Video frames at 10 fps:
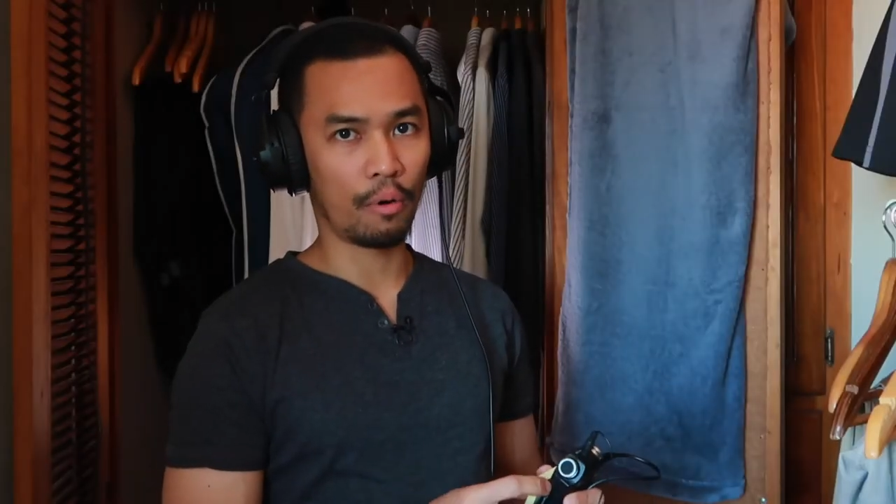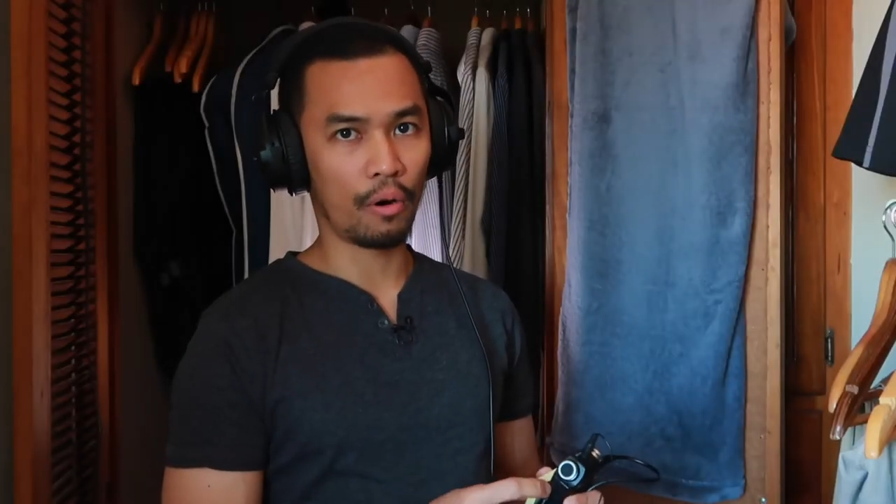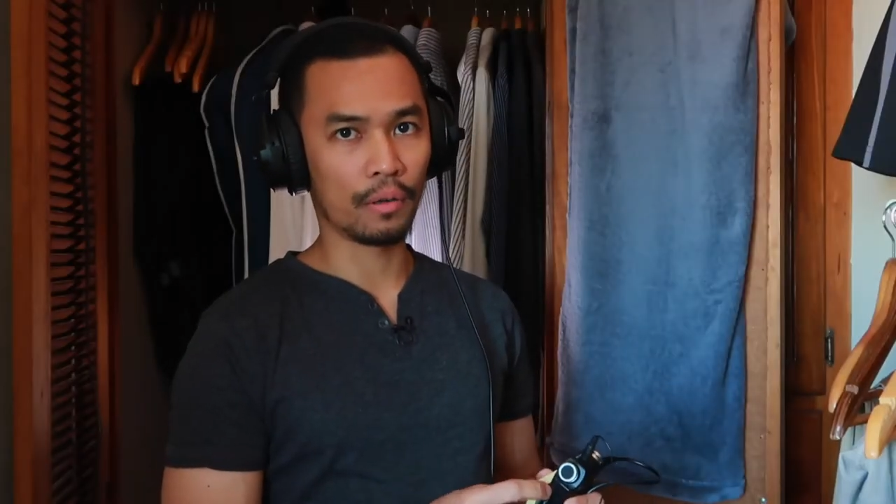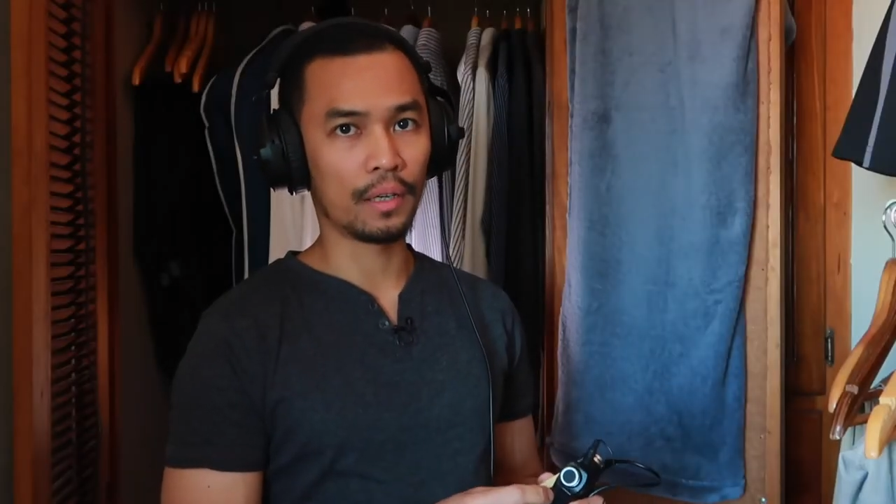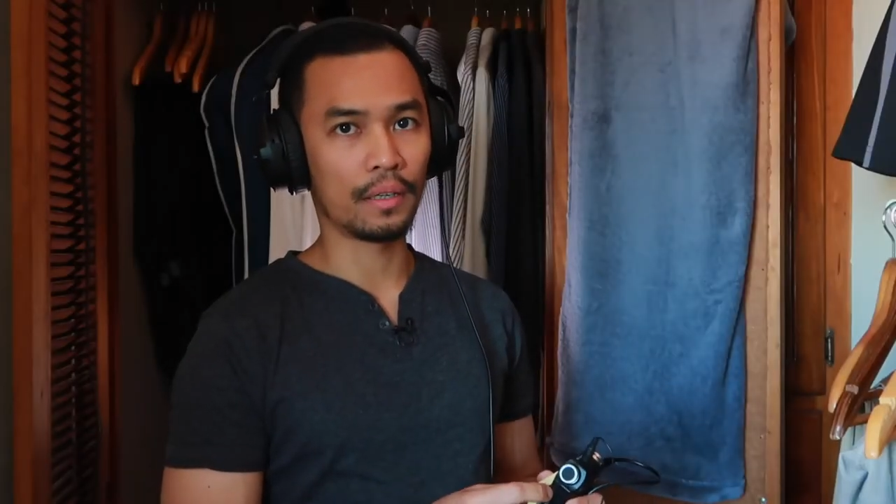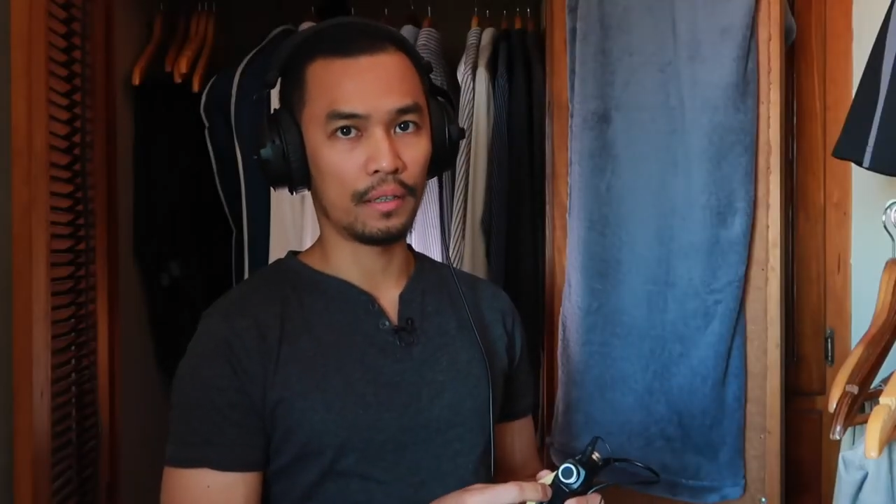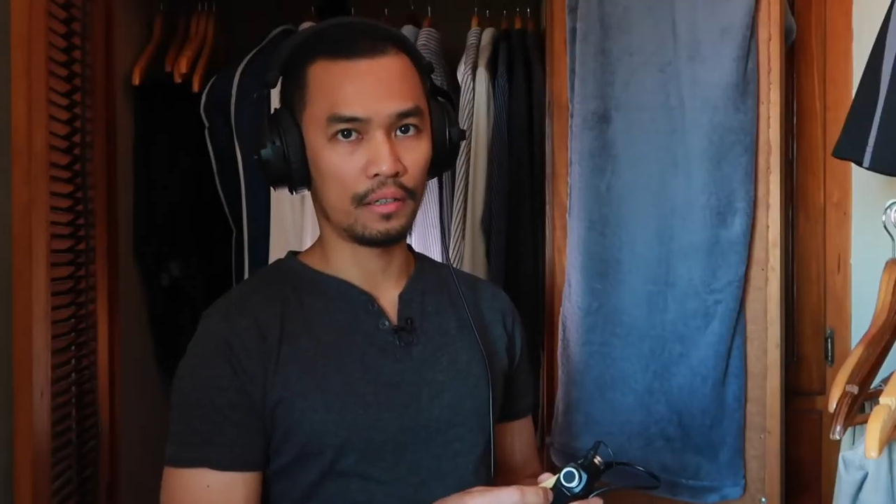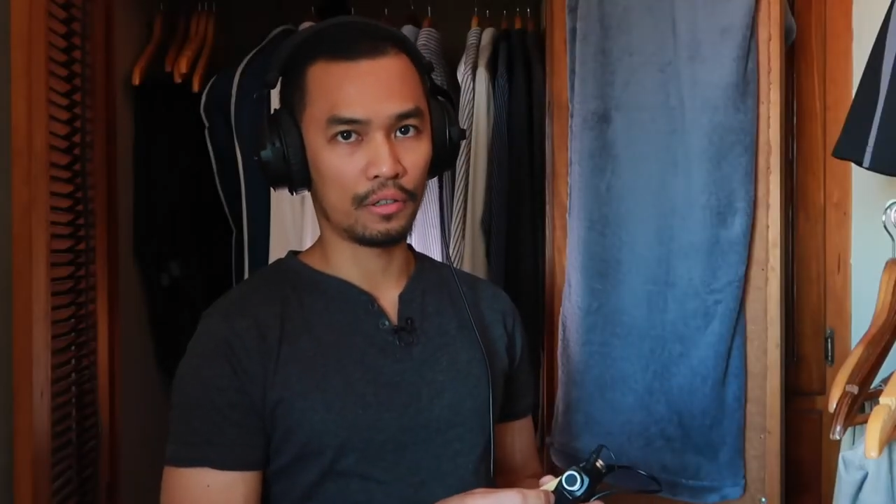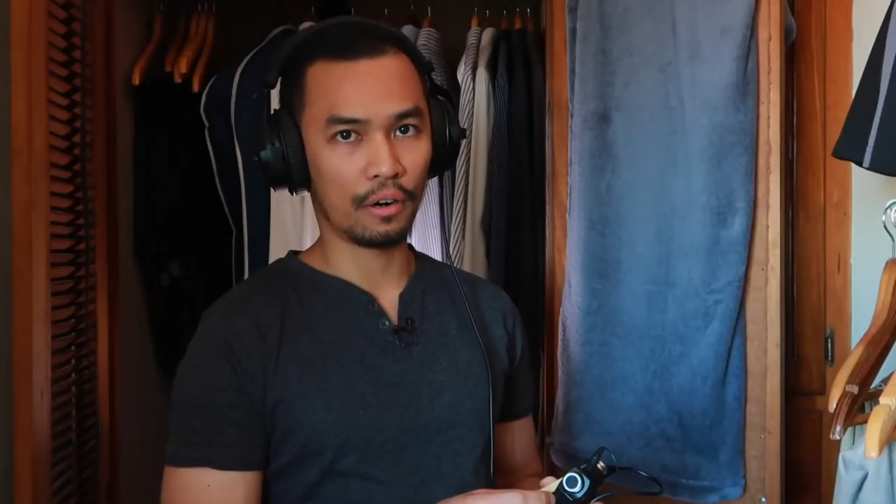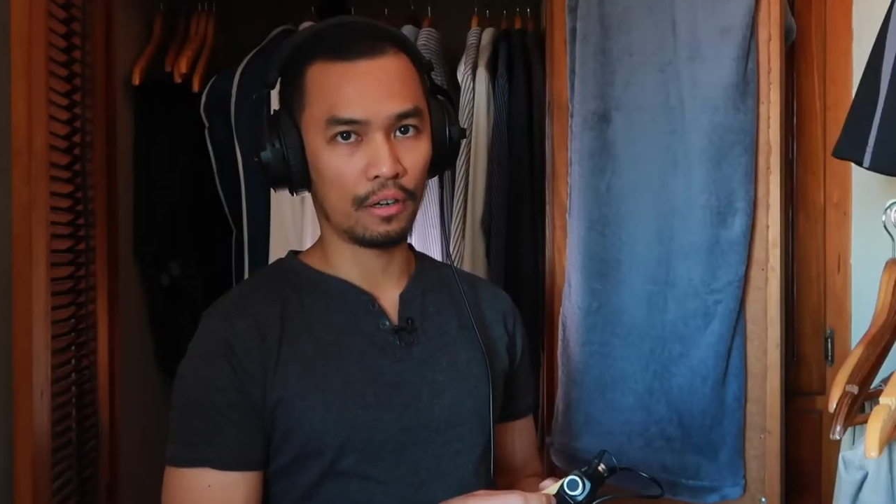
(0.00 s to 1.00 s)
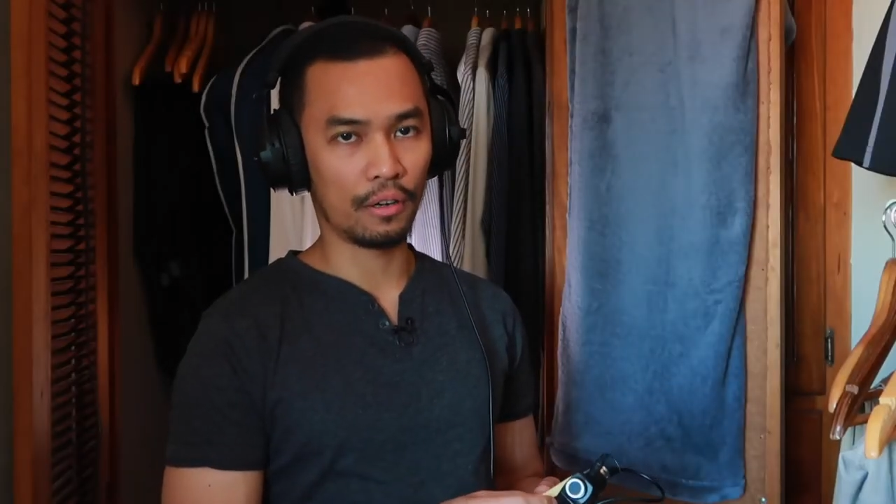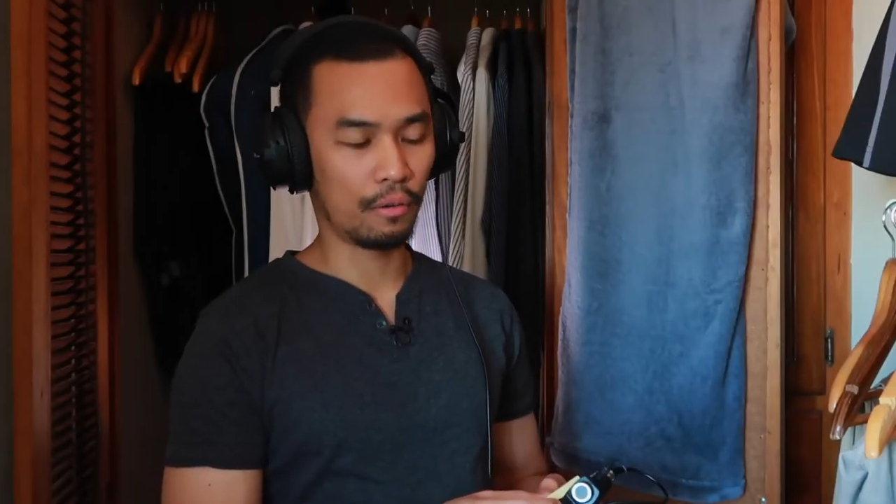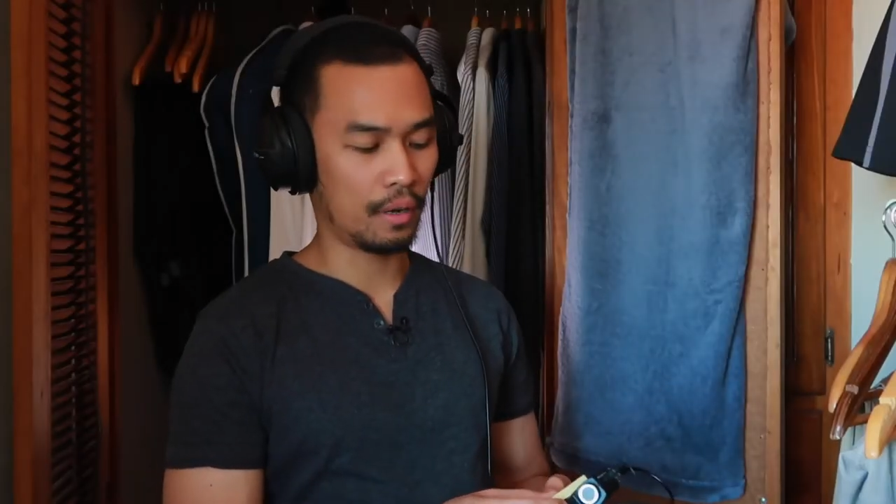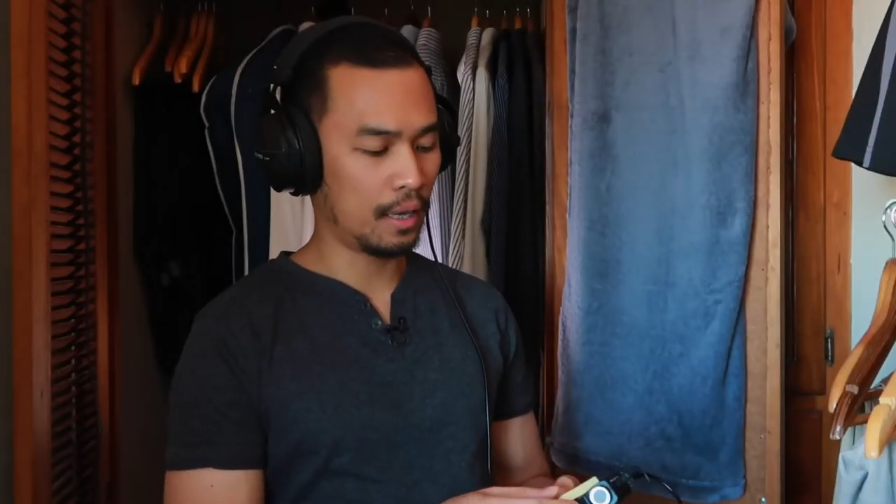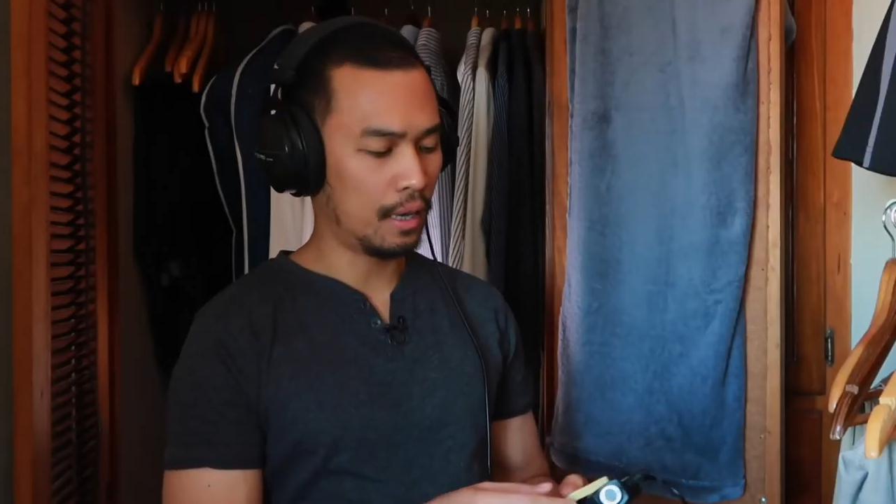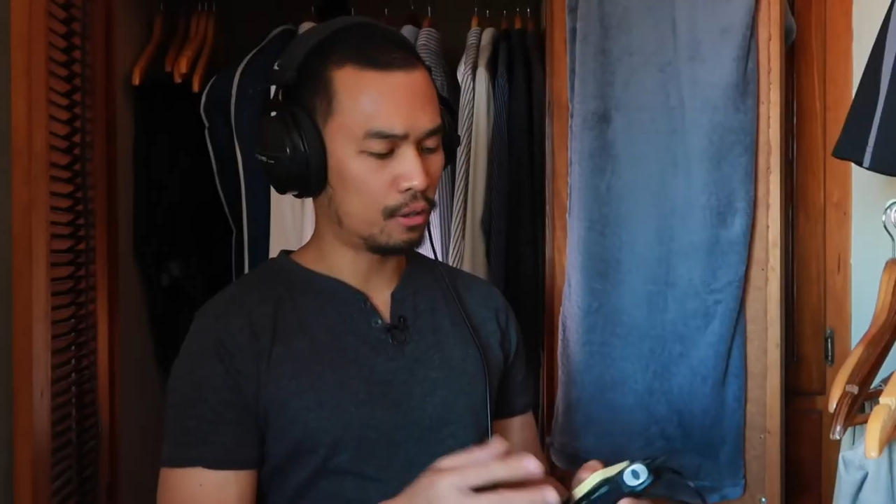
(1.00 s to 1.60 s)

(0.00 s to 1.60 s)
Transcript: Pong Lizardo.